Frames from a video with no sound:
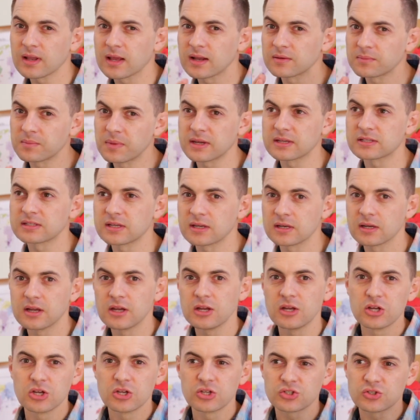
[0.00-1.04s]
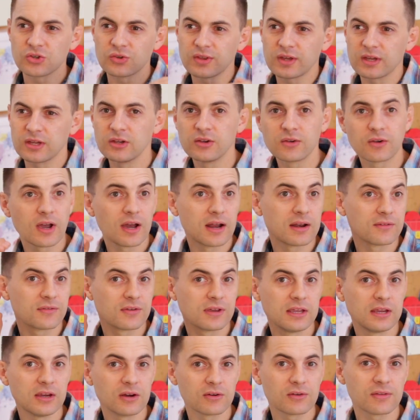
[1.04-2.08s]
That makes it so that you kind of
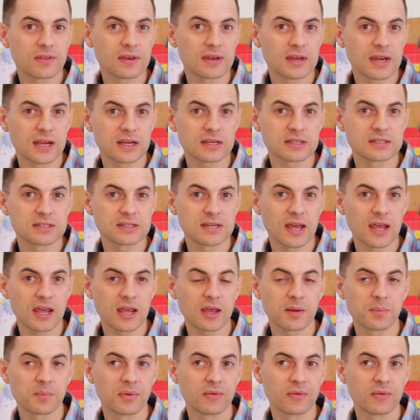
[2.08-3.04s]
hear the next take